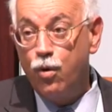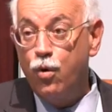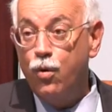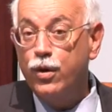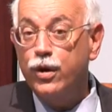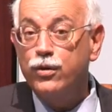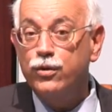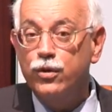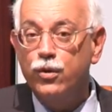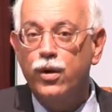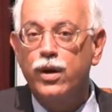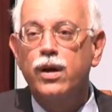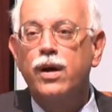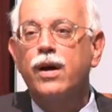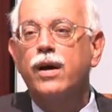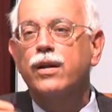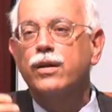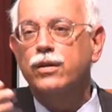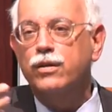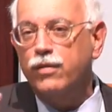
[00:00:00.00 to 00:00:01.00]
who can do
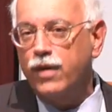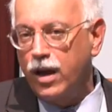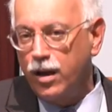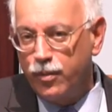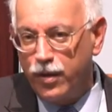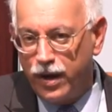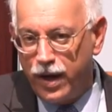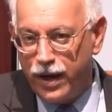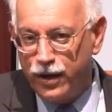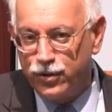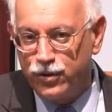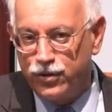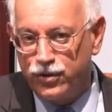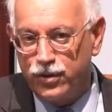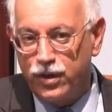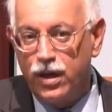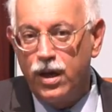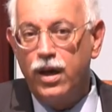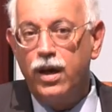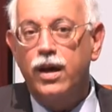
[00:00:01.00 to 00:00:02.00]
it? The development
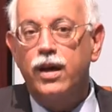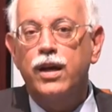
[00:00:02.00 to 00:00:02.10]
agency.